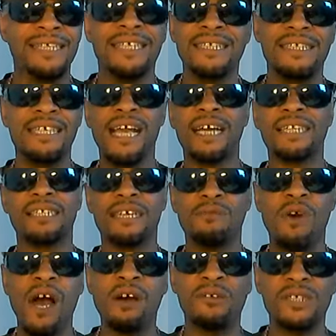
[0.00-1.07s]
And then Deontay
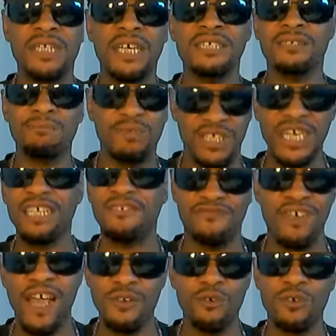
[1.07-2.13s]
Wilder tells him, just
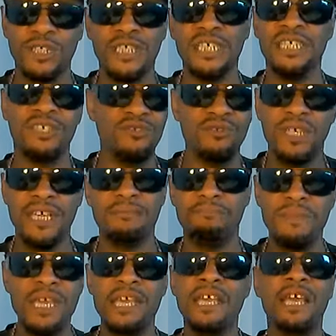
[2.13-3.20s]
fight Ortiz and you get
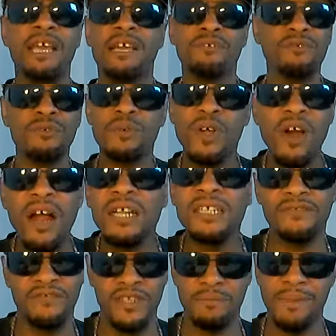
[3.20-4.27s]
me,
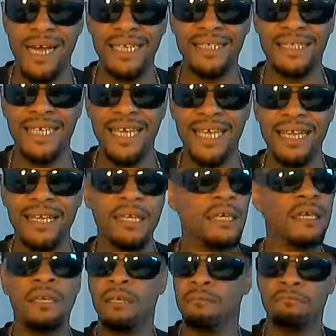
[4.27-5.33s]
regardless of anybody saying.
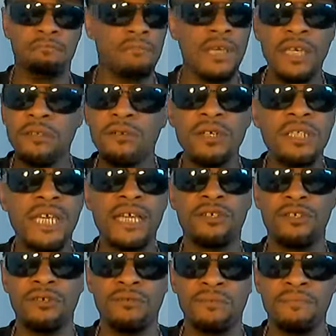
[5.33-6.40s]
Ignores that
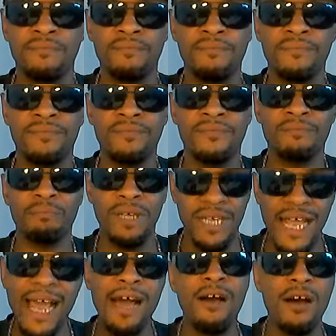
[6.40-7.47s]
too. But
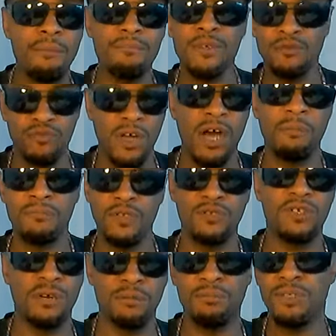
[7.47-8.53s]
now I'm the
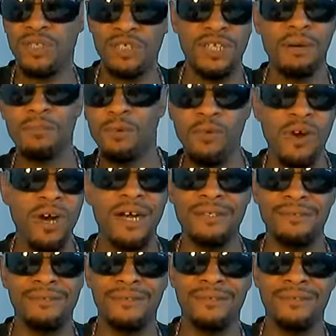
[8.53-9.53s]
WBC number one.